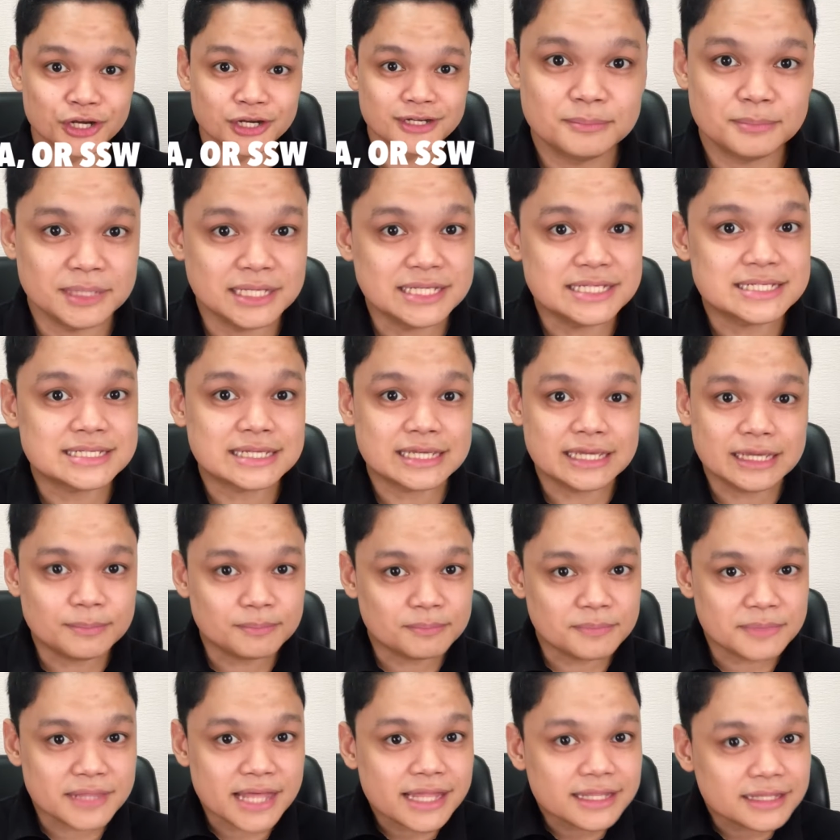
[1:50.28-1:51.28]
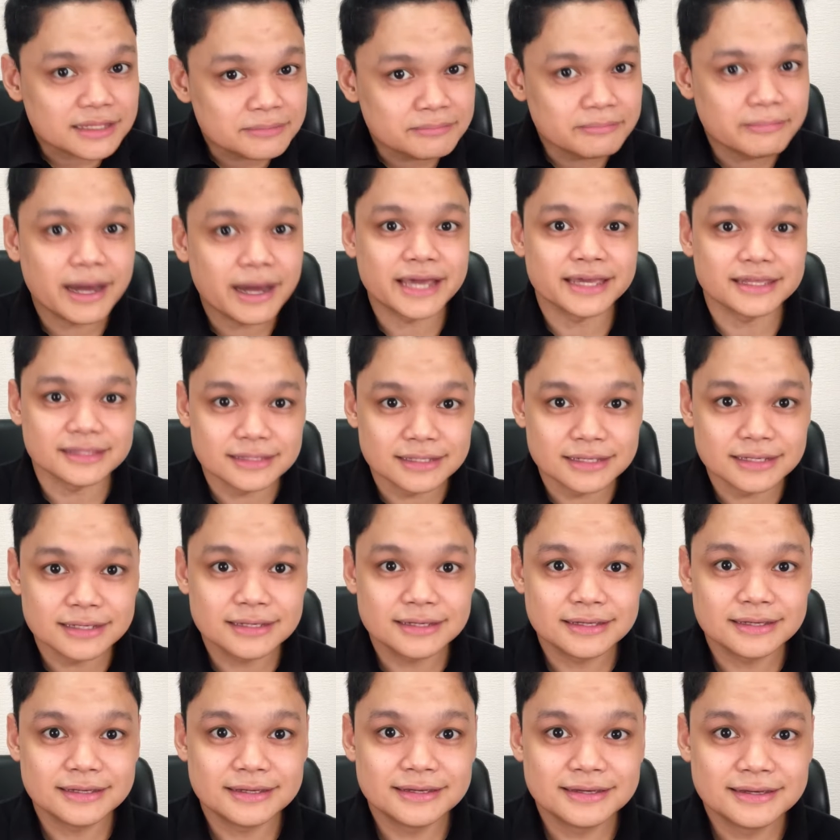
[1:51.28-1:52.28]
Please keep that in mind.
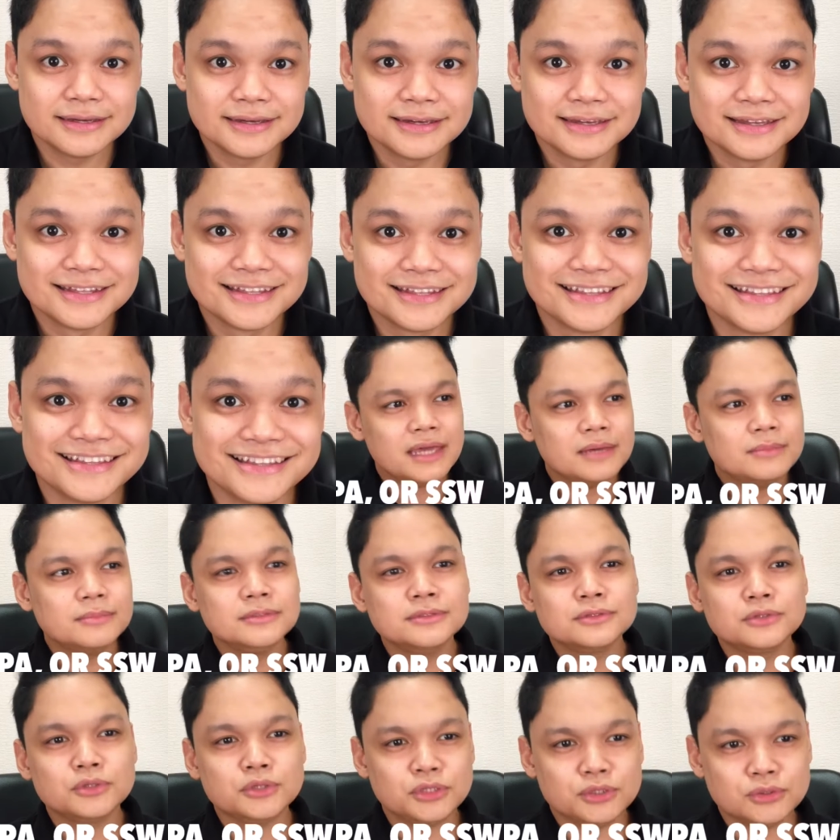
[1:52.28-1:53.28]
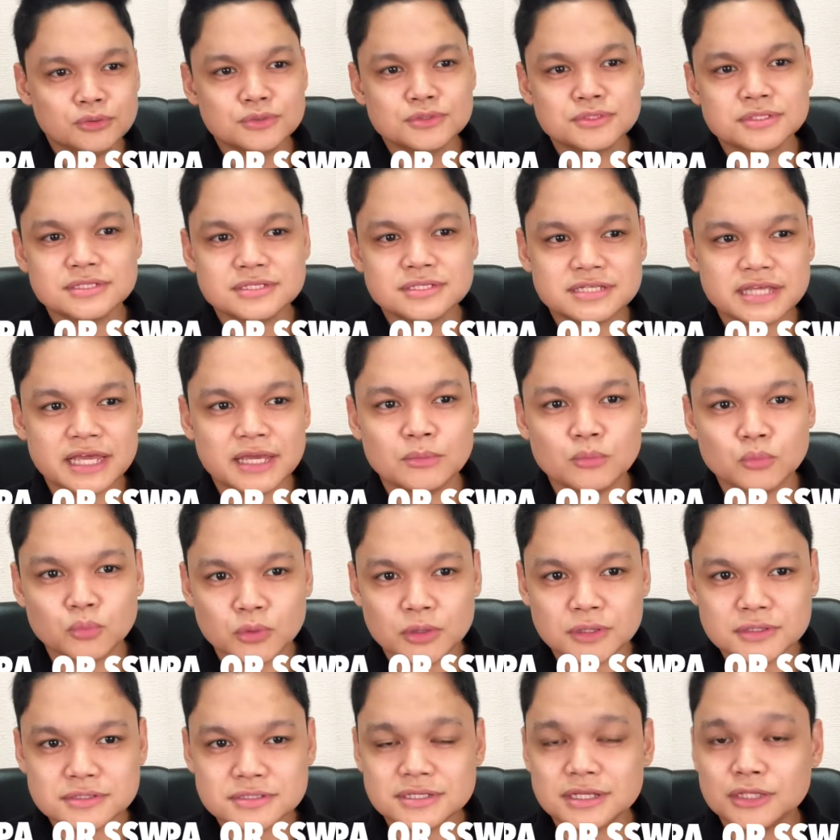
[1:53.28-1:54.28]
I will not be able to use the same
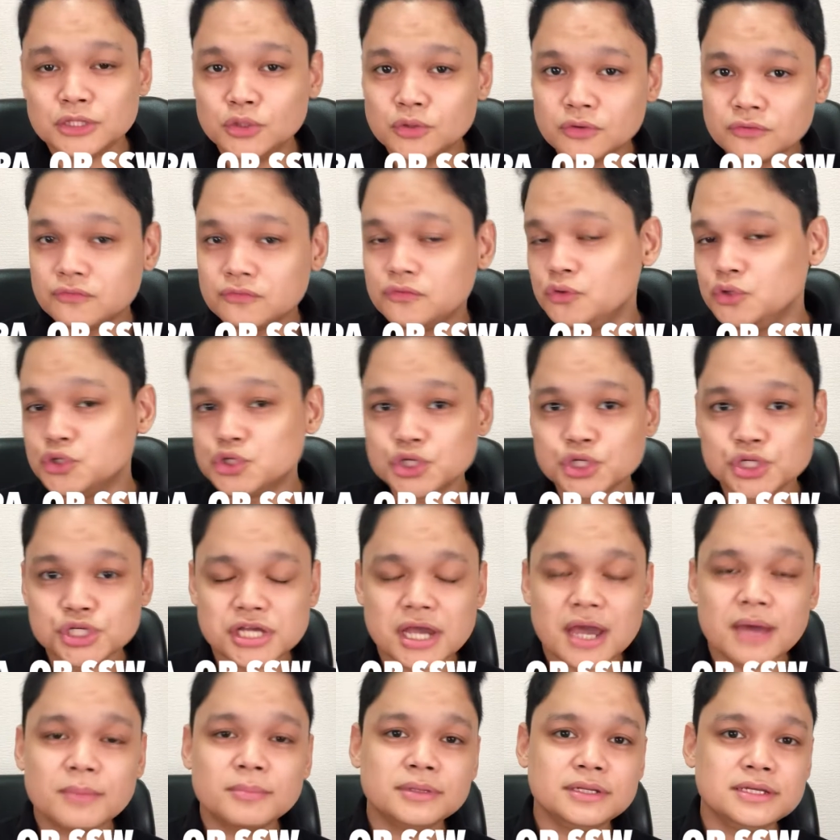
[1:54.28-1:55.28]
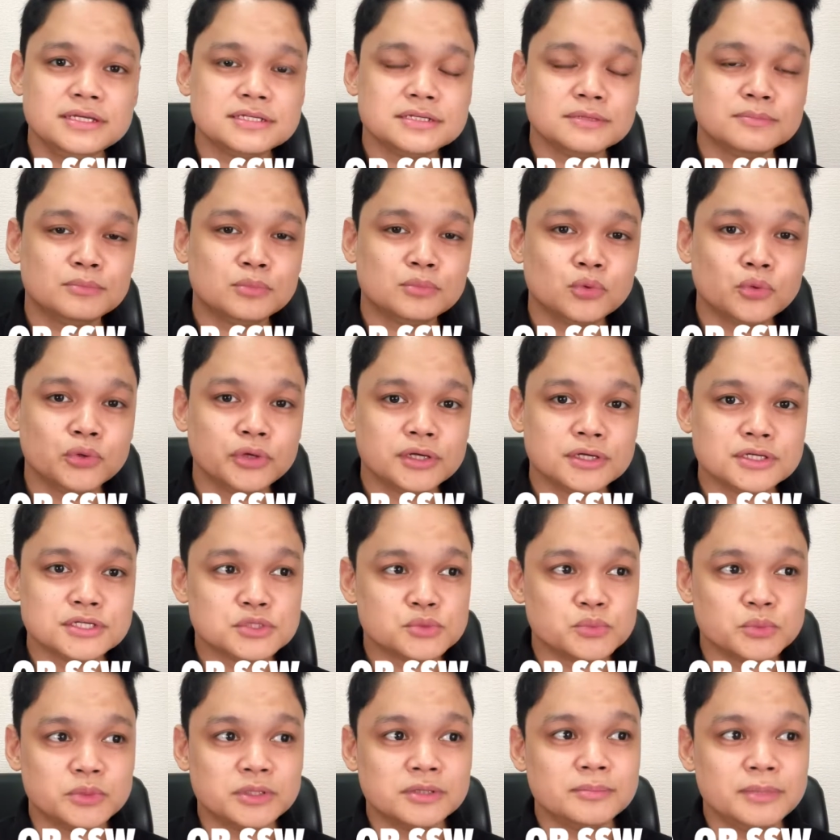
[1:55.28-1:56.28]
words that your future Japanese employers
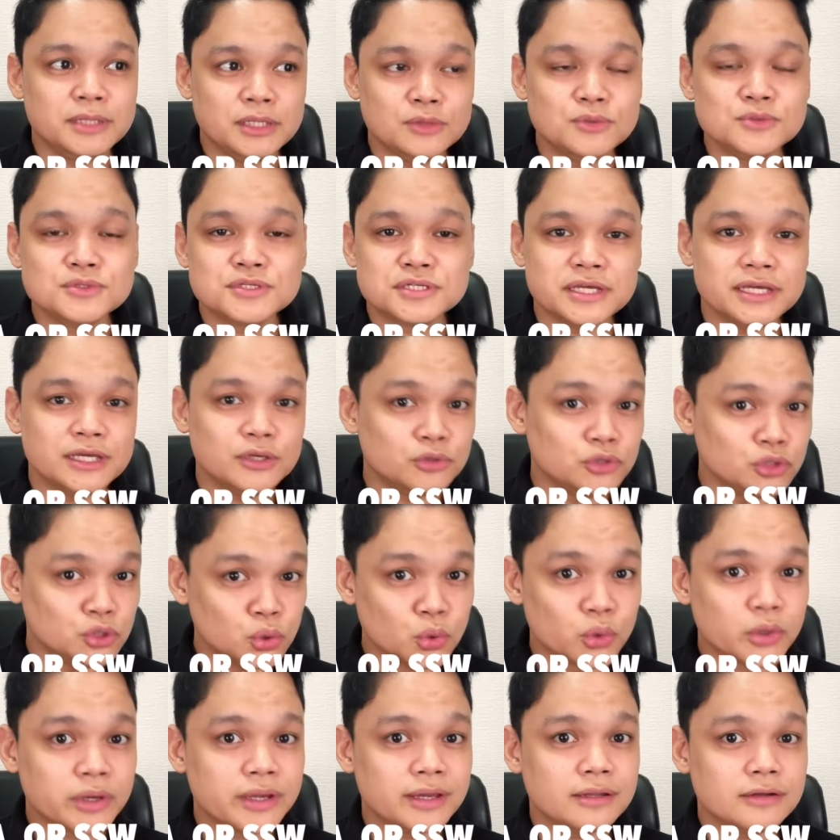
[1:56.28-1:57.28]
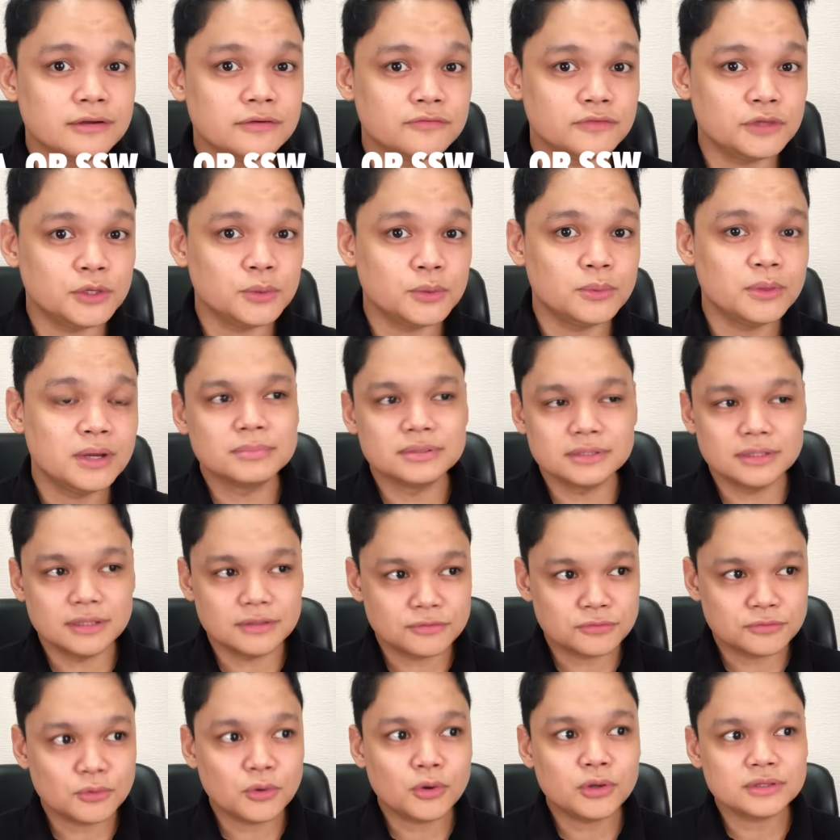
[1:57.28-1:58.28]
will be using on your interview, but the
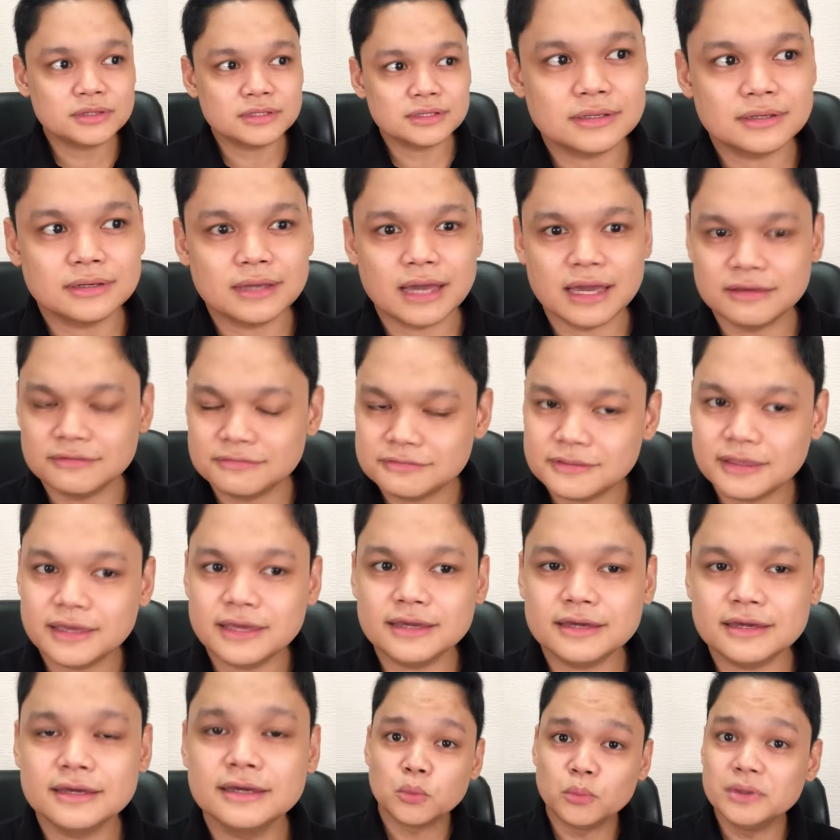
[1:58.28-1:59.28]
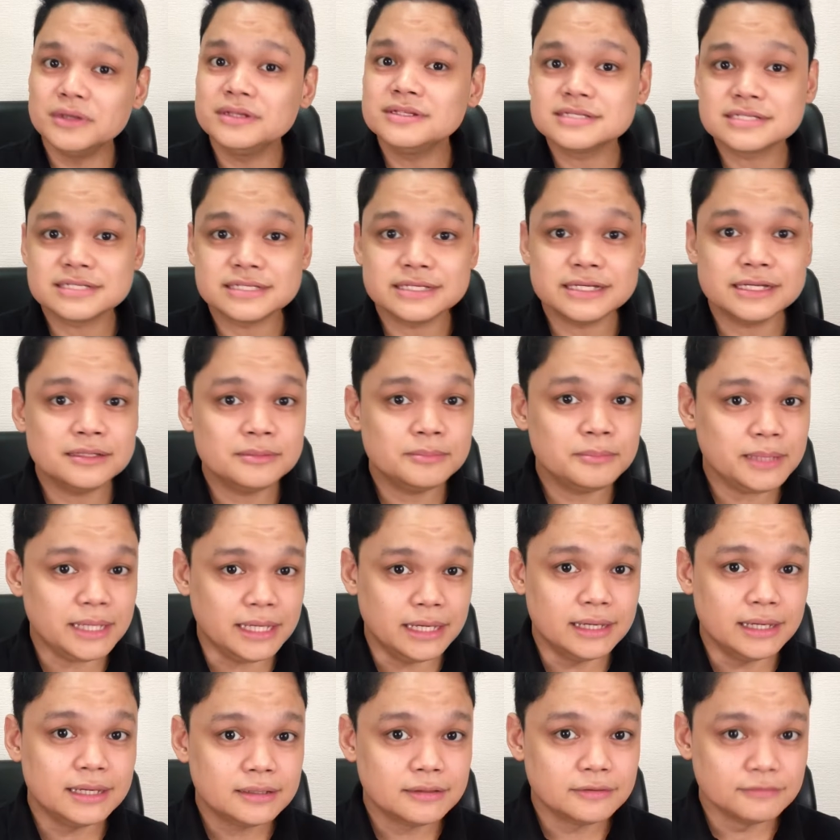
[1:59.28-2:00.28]
thought, I think, will still
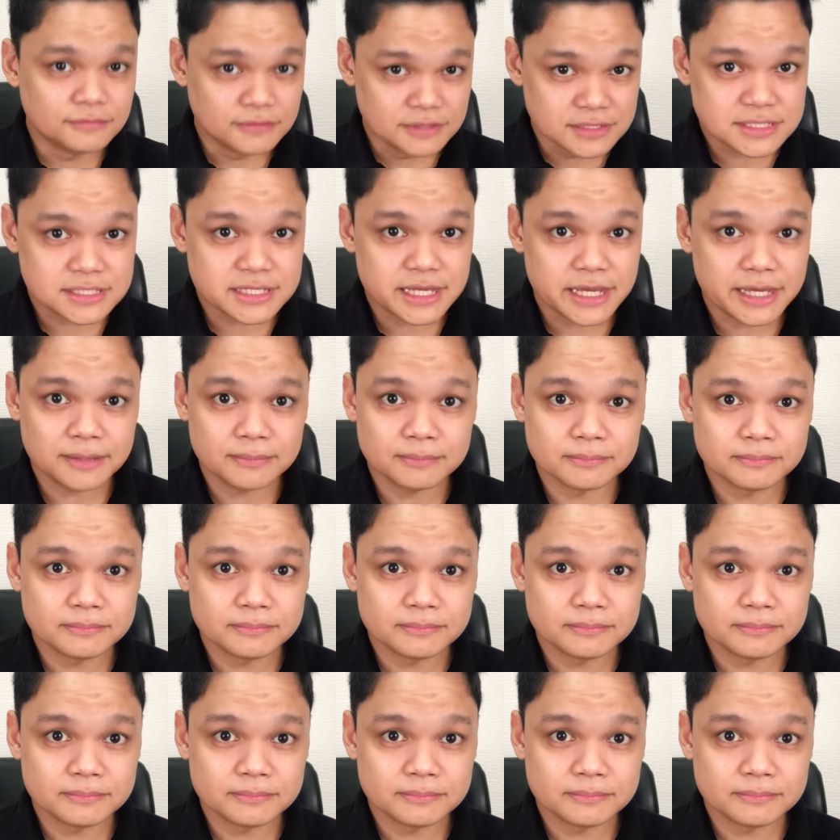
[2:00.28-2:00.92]
be the same.